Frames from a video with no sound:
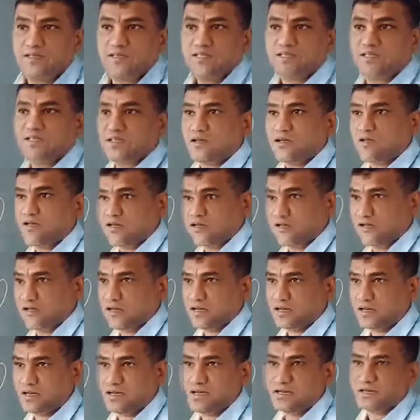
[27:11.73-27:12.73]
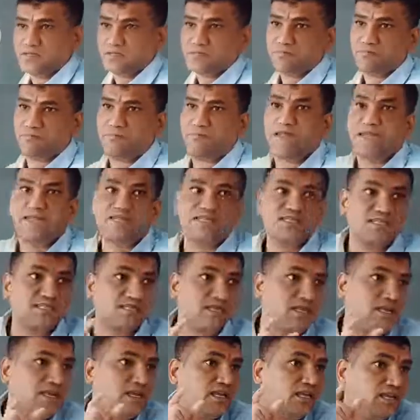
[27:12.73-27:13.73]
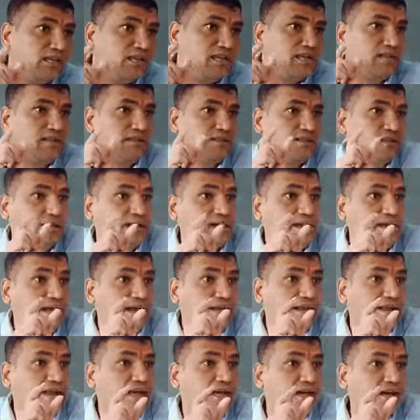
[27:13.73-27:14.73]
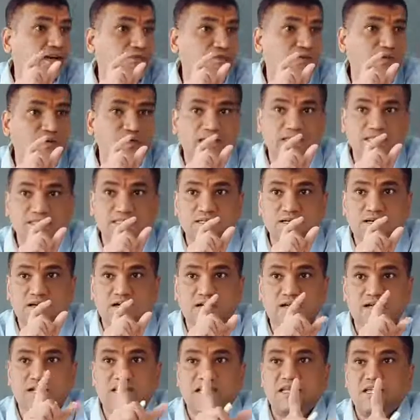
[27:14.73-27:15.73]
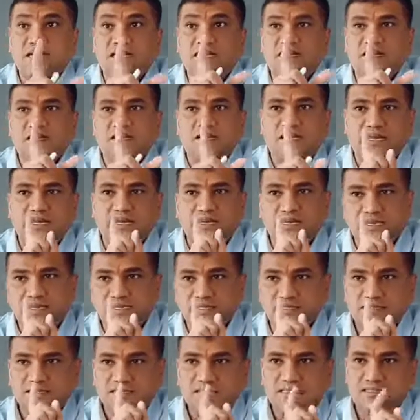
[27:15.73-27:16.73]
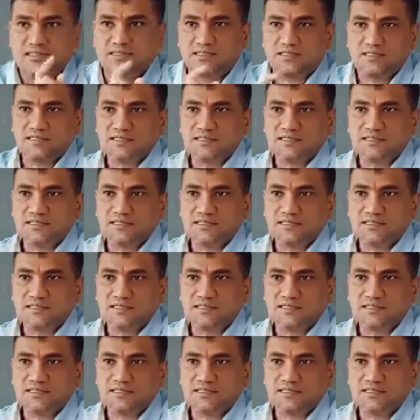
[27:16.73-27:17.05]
this all occurs mostly in the anaphase or diakinesis.